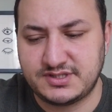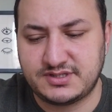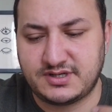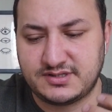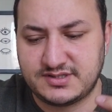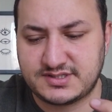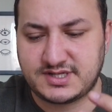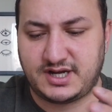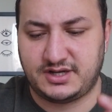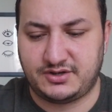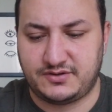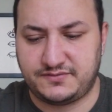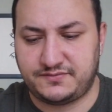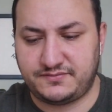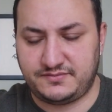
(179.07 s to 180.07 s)
this
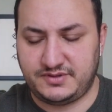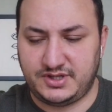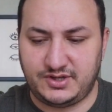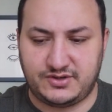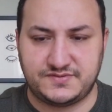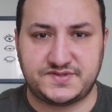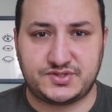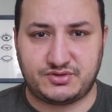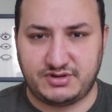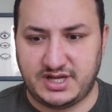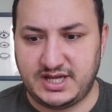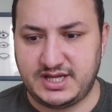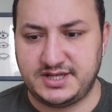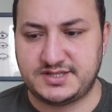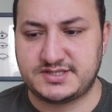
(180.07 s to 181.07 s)
kind of, you know,
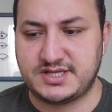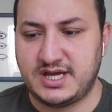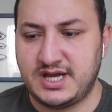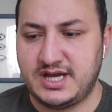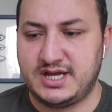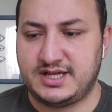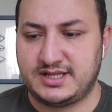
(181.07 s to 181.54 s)
stories.